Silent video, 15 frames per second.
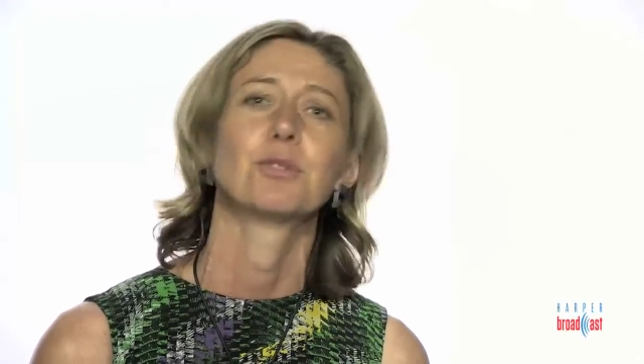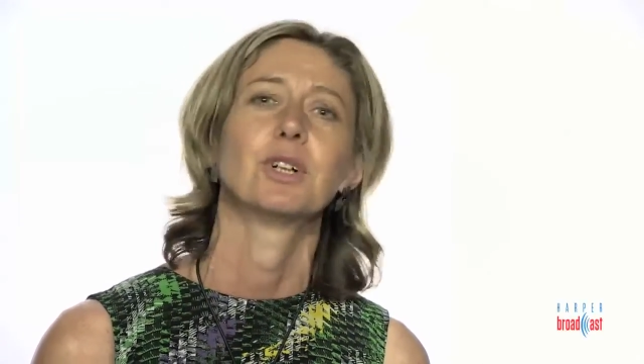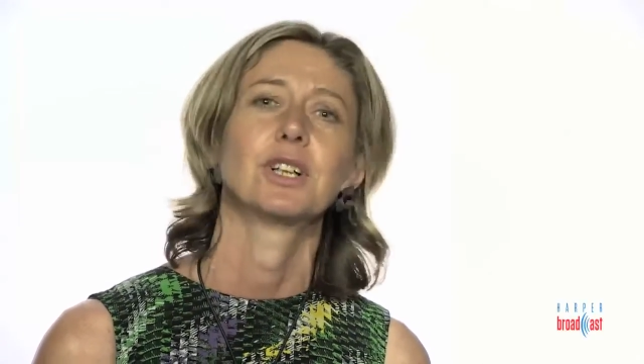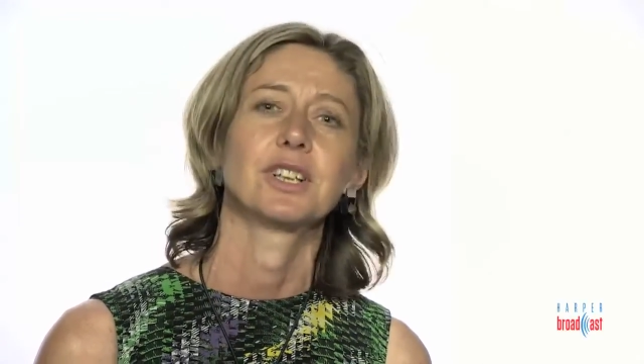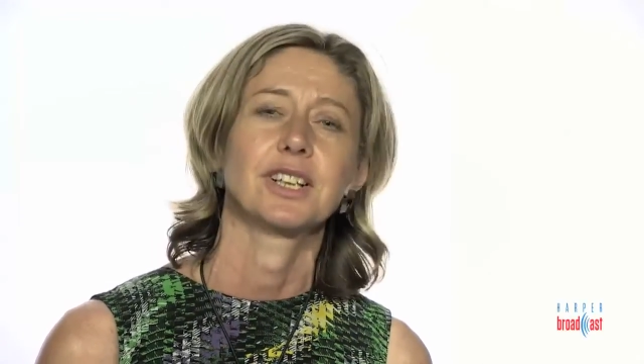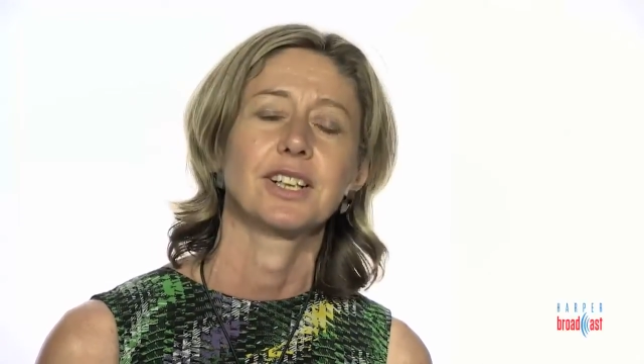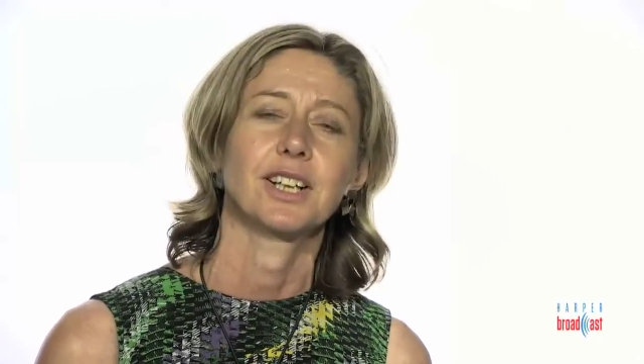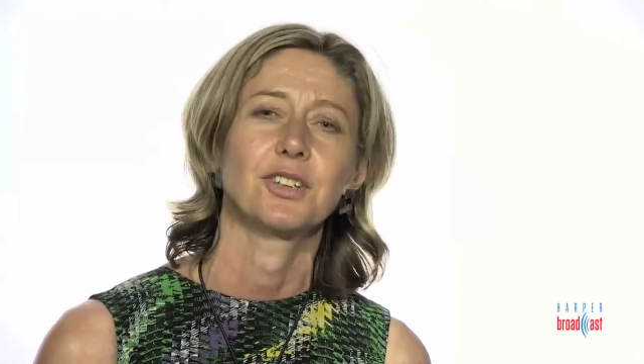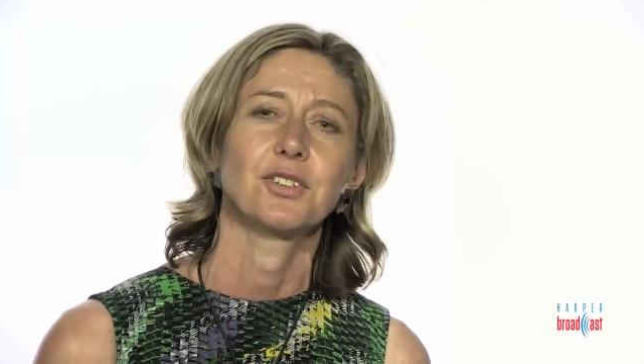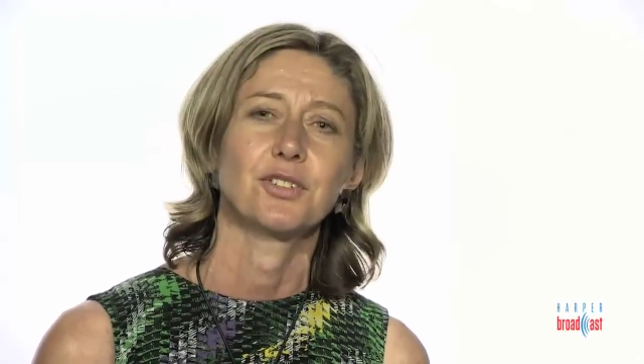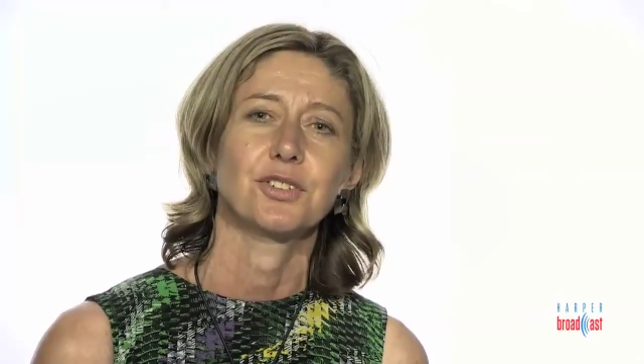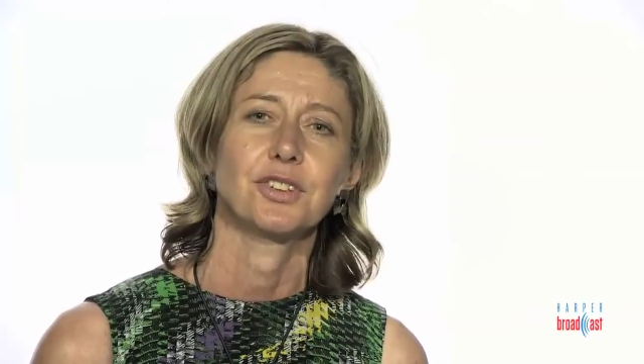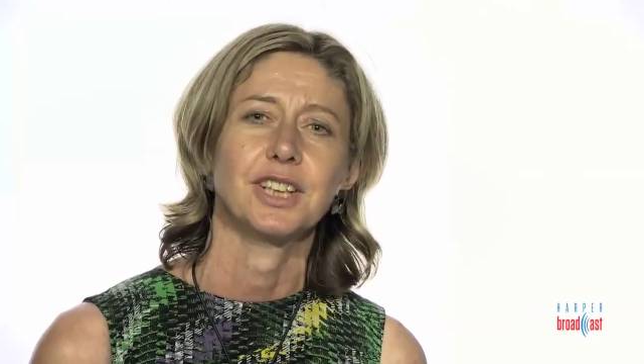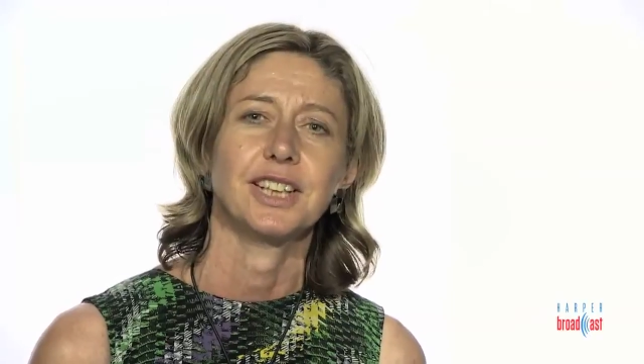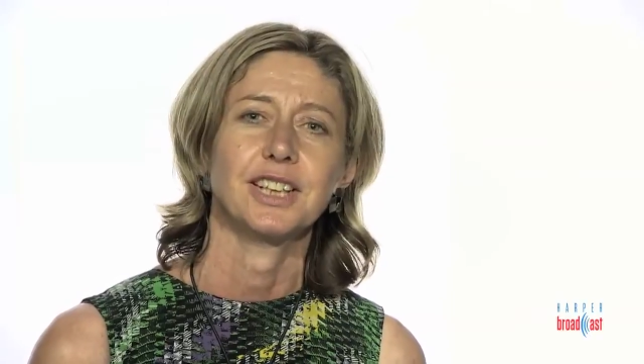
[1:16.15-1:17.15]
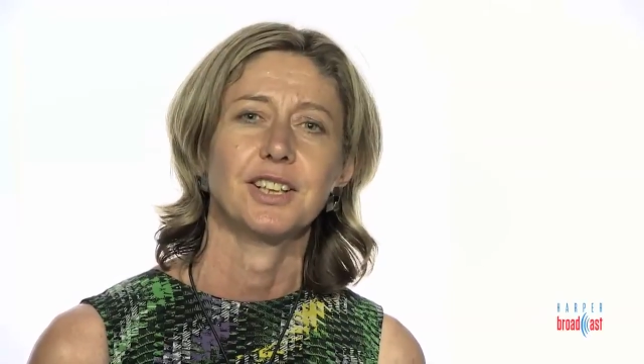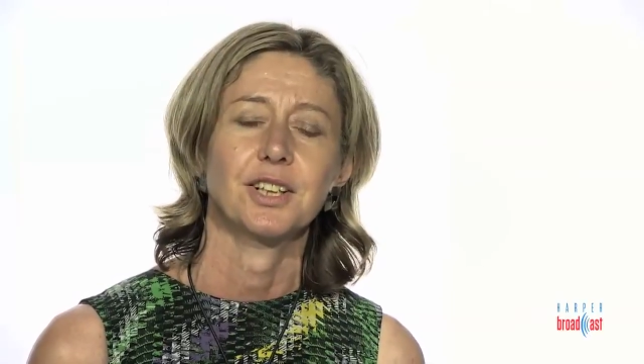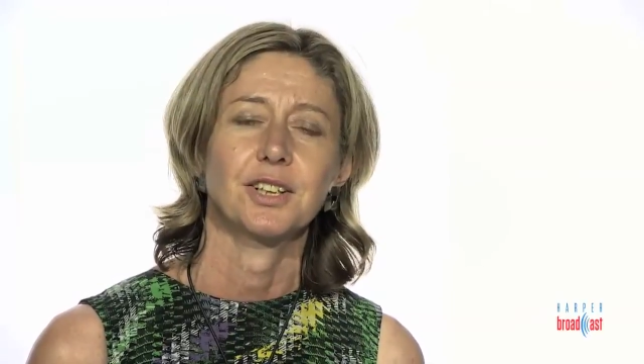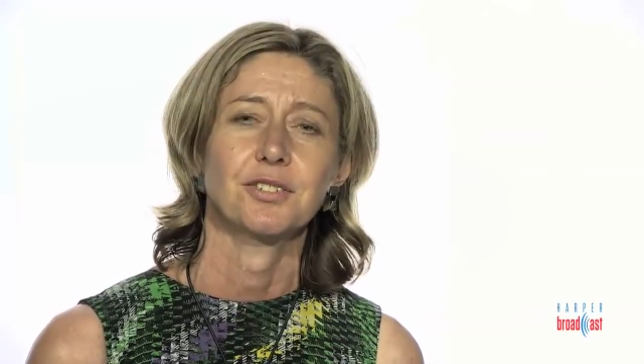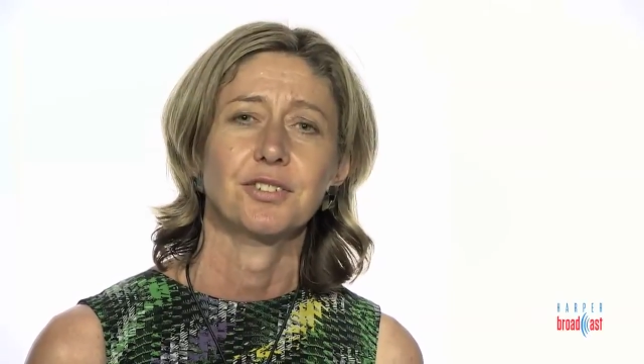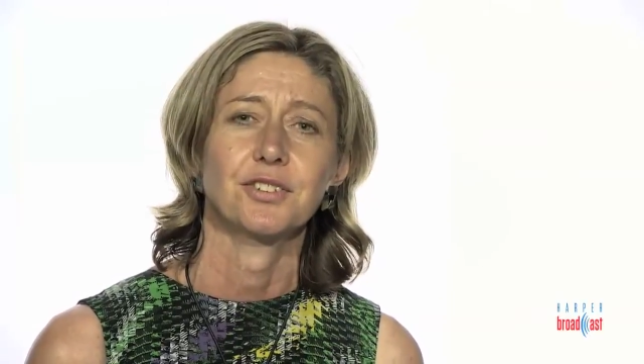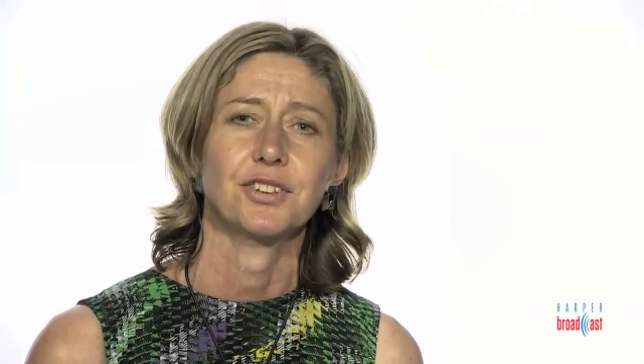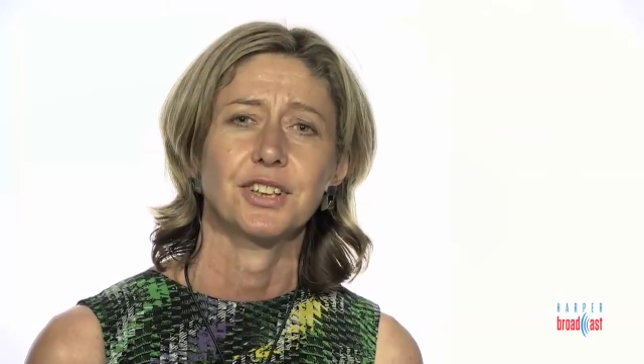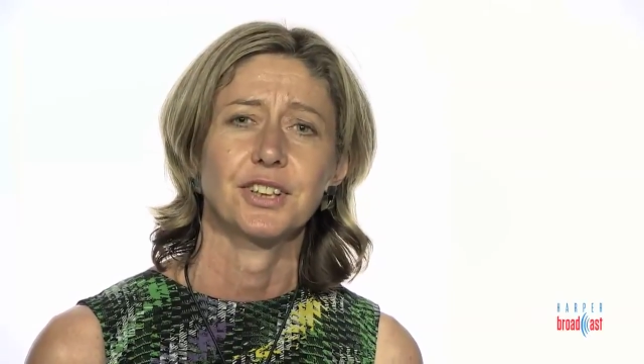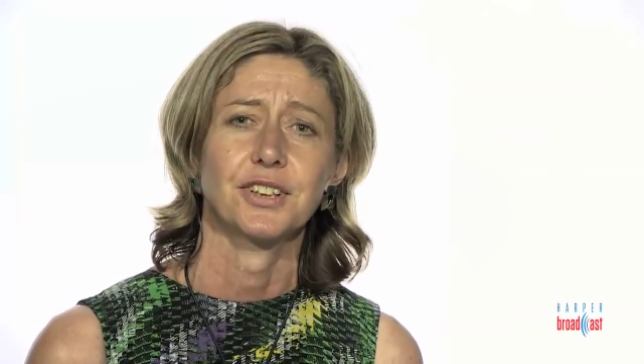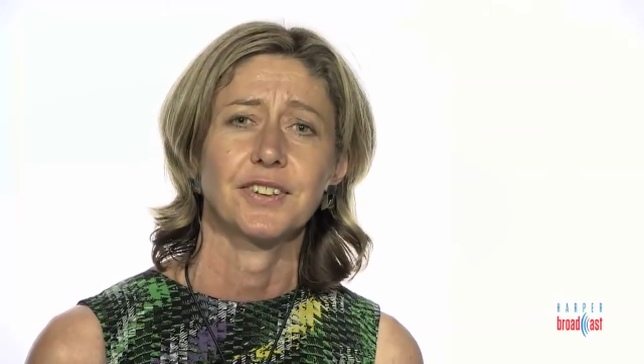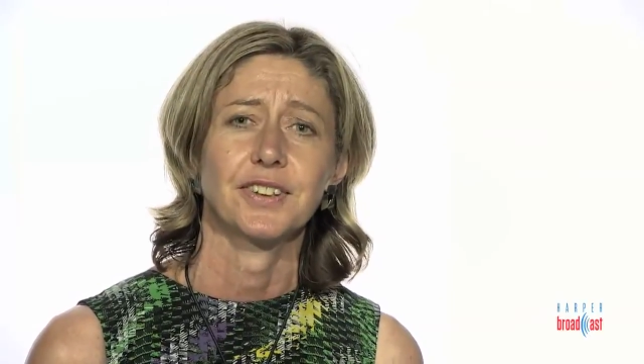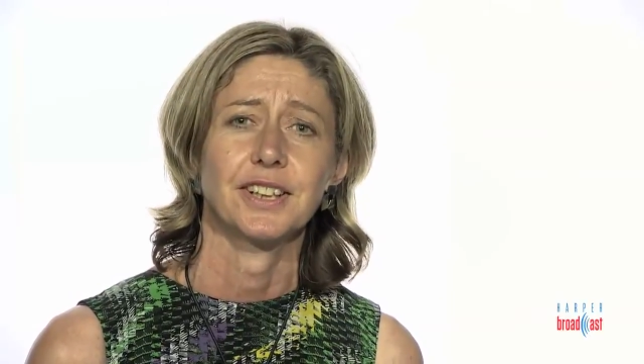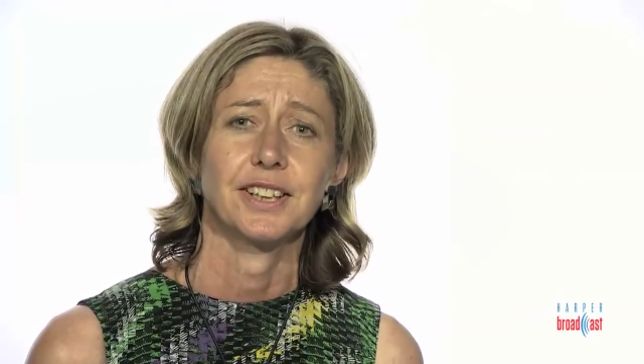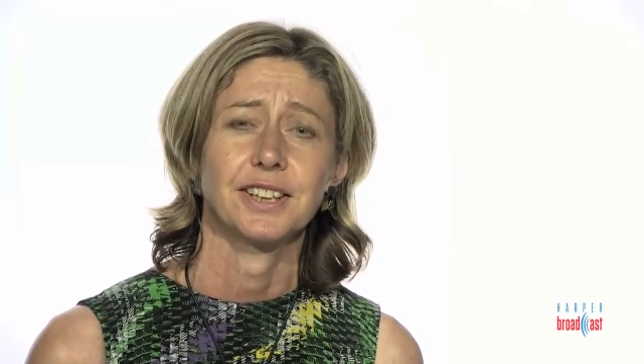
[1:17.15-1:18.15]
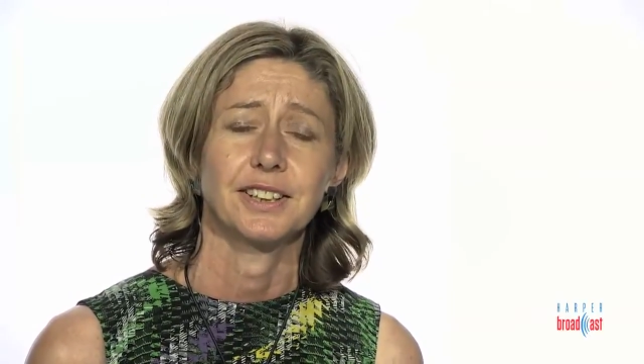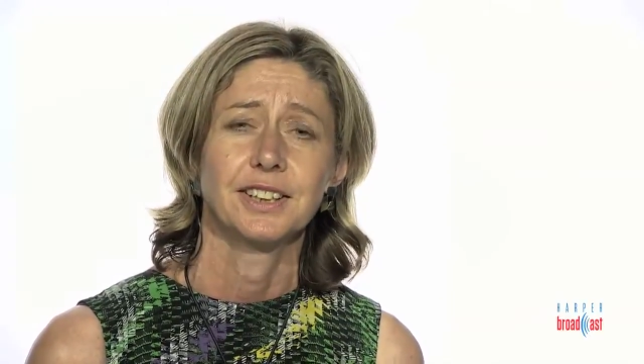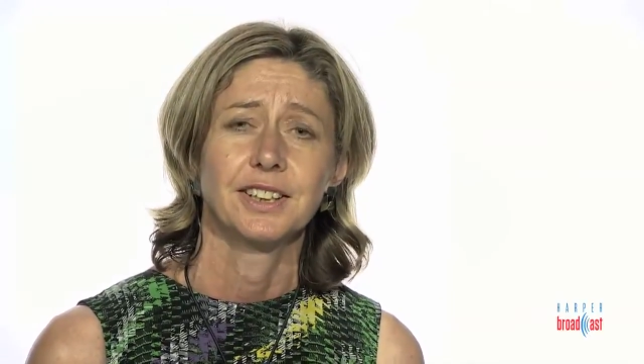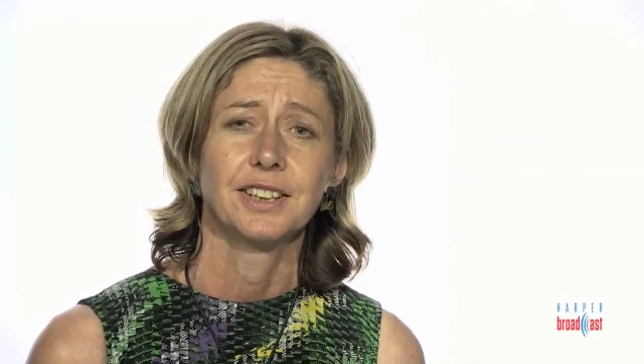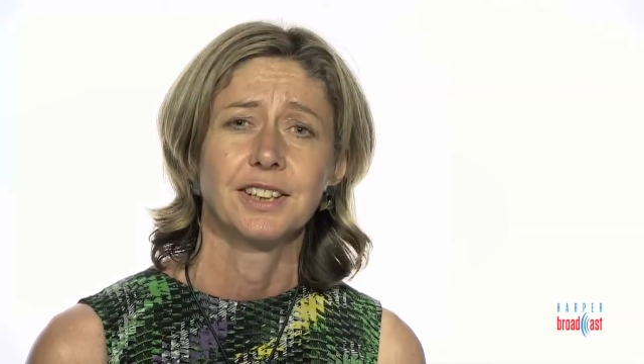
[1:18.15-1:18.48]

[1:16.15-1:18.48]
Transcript: One country after another